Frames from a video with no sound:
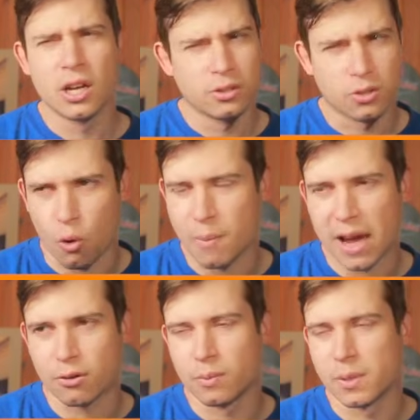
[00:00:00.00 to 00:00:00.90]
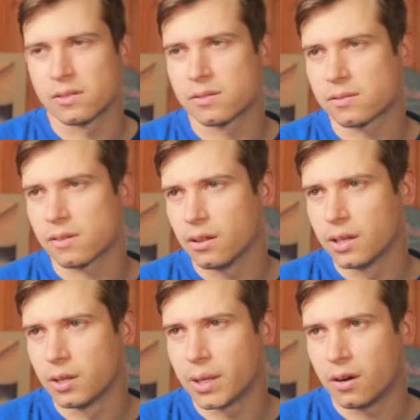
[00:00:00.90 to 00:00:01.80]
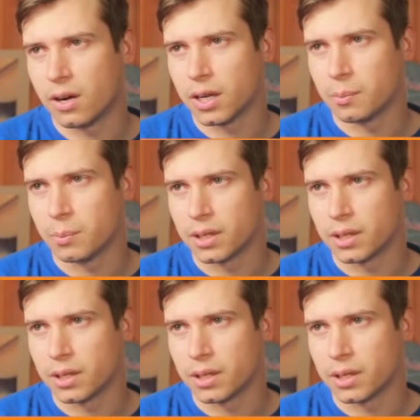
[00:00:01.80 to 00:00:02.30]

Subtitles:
Quarterback room is a little bit odd, but